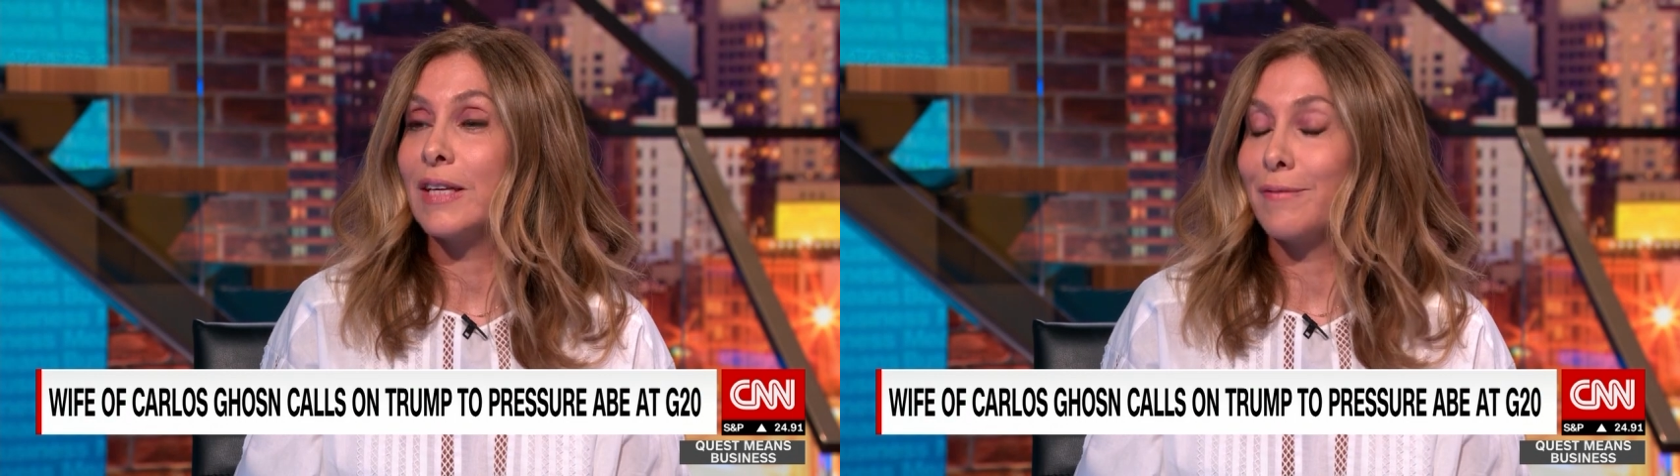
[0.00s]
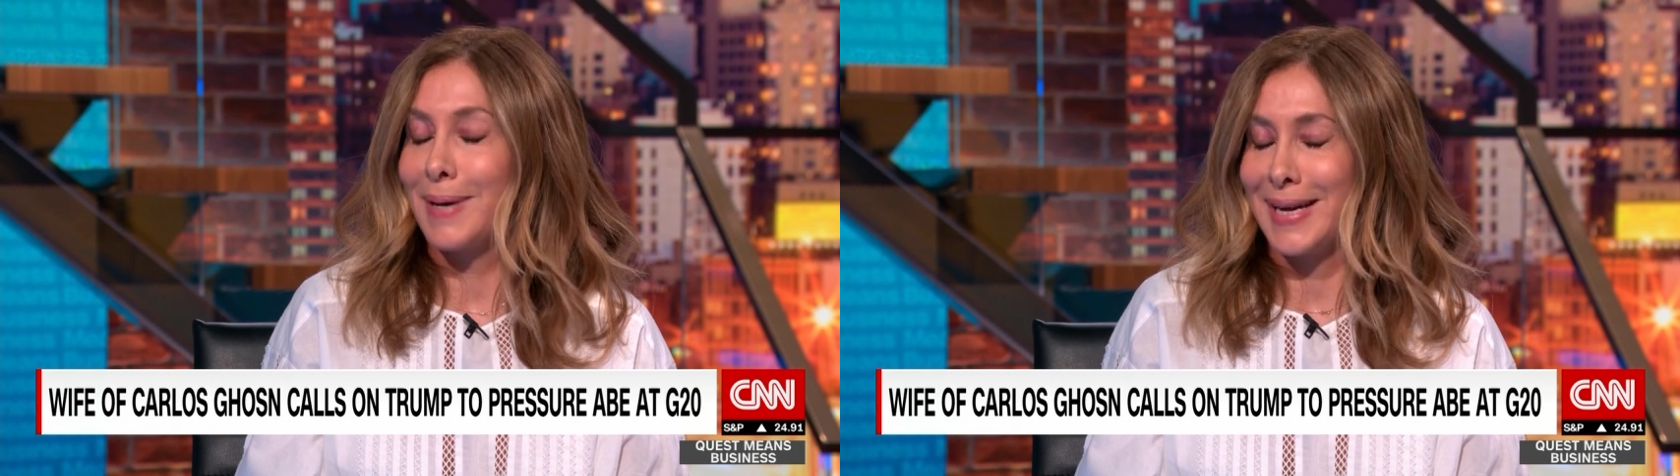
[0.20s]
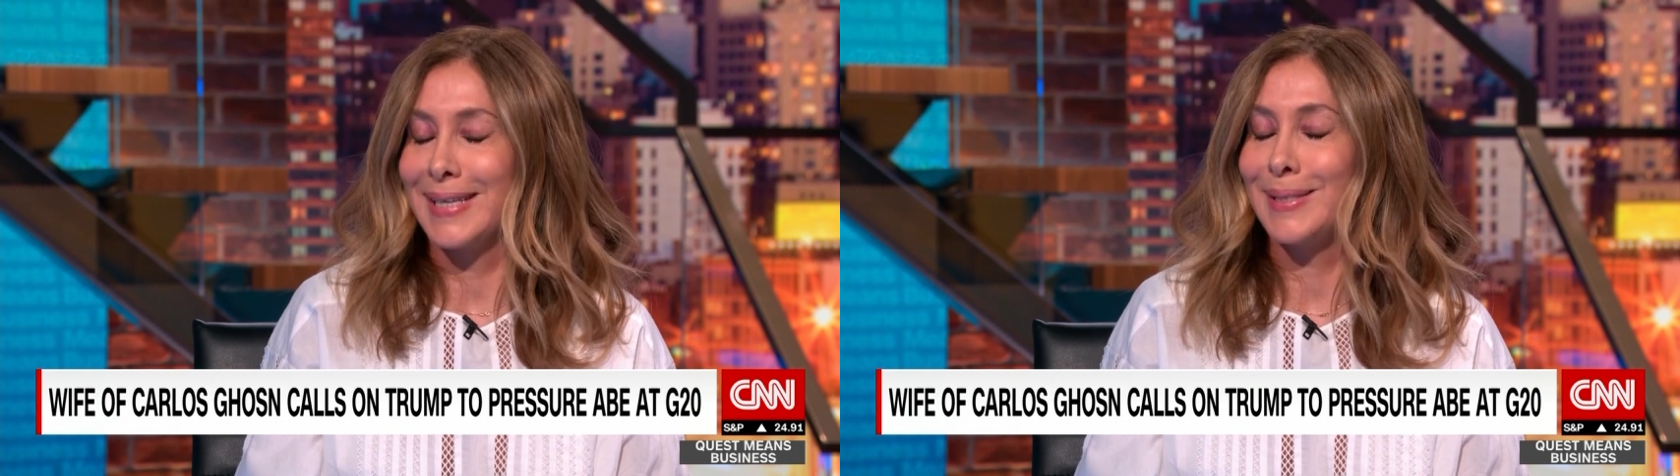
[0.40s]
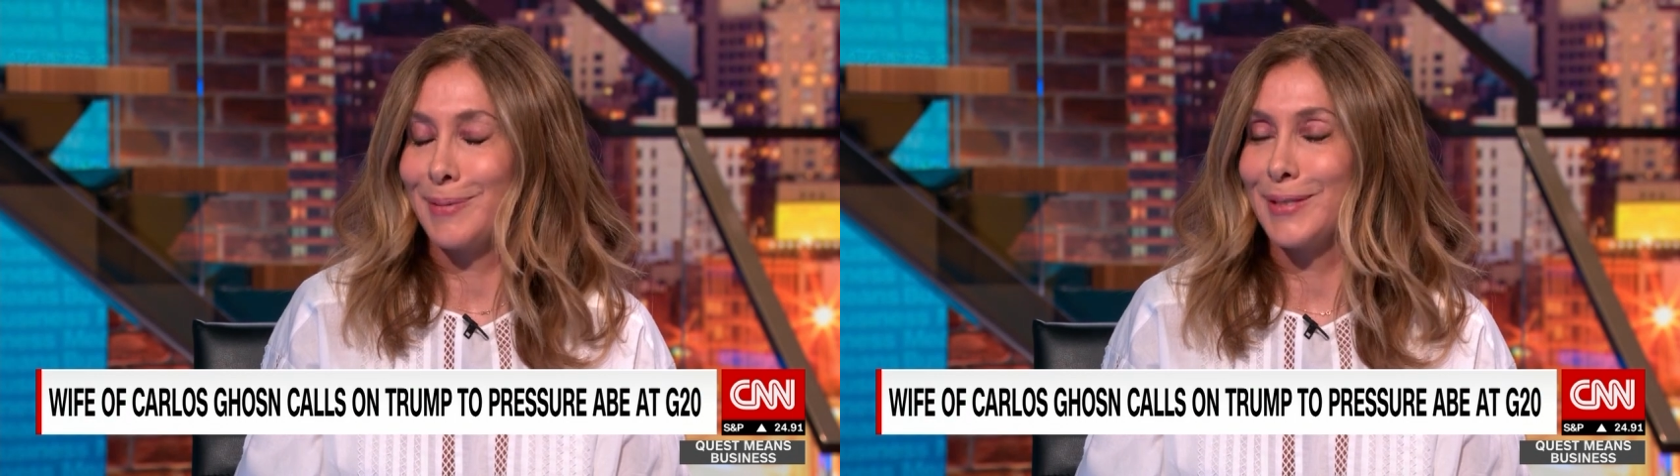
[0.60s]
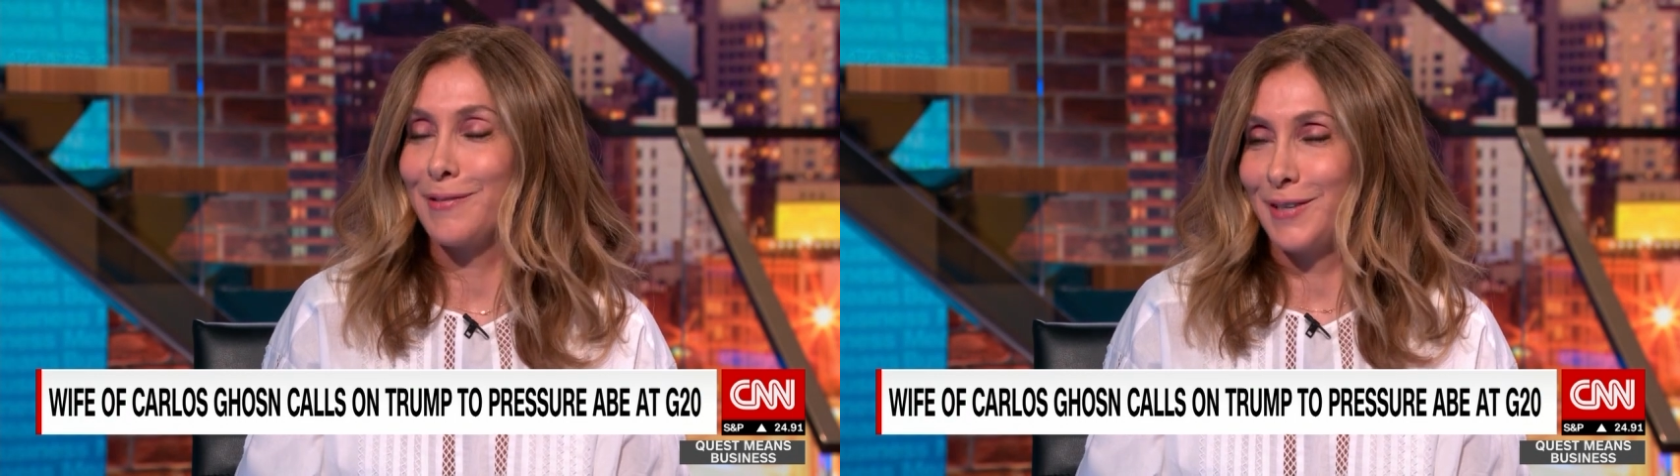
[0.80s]
give my
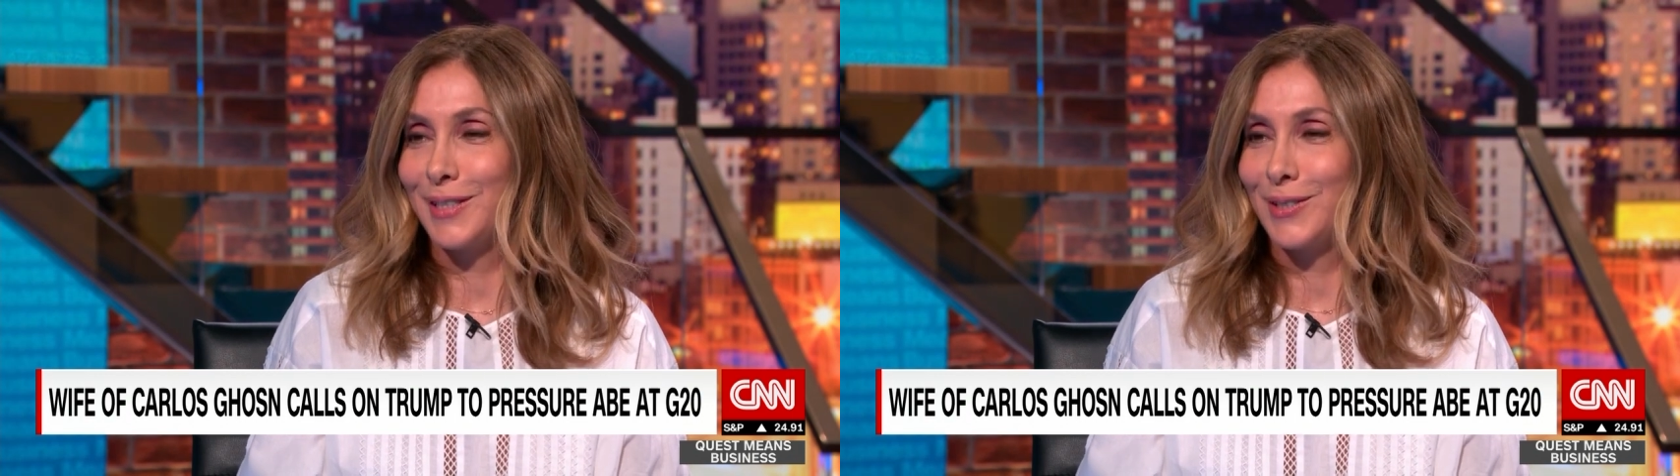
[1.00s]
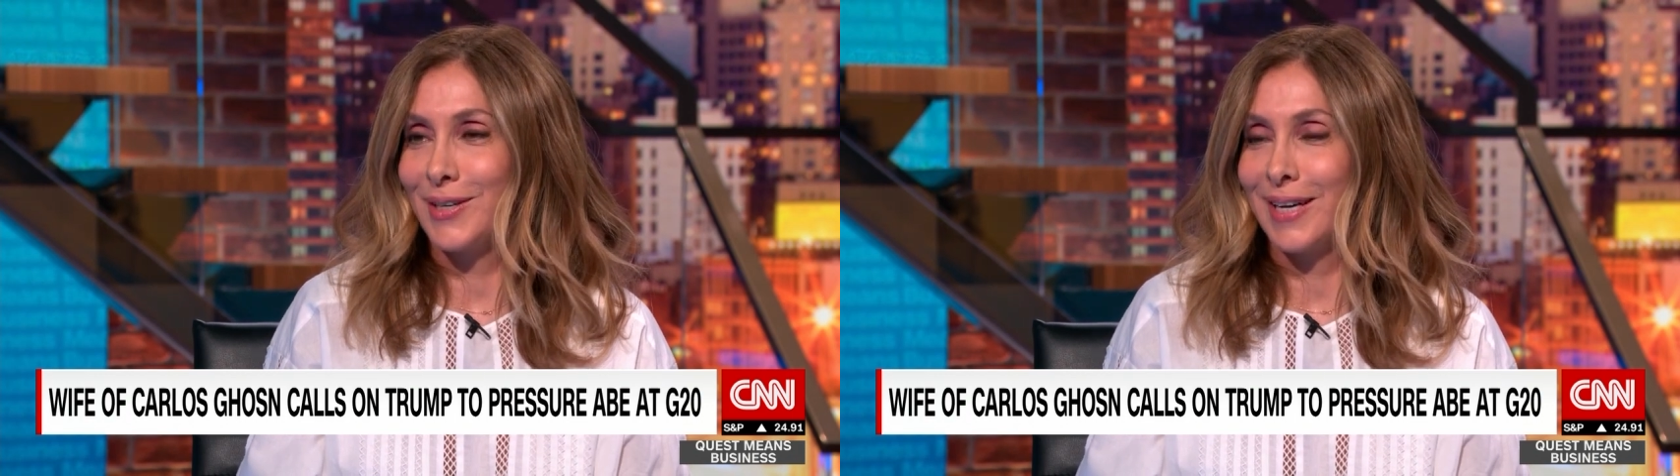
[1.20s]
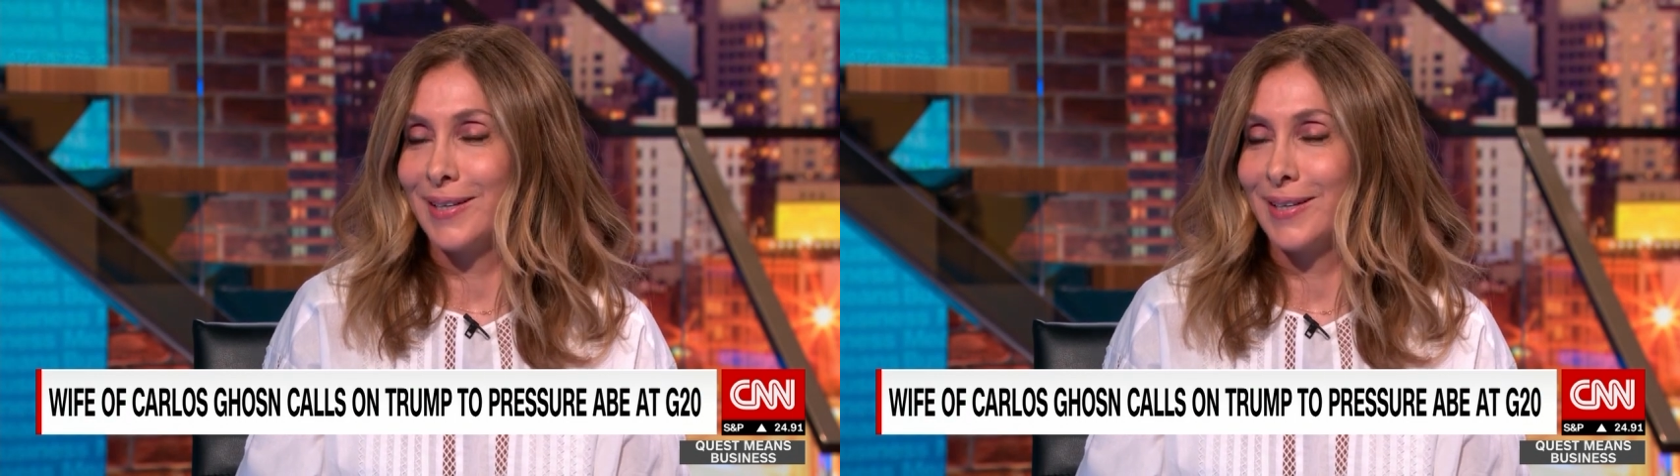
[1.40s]
husband a but, fair trial.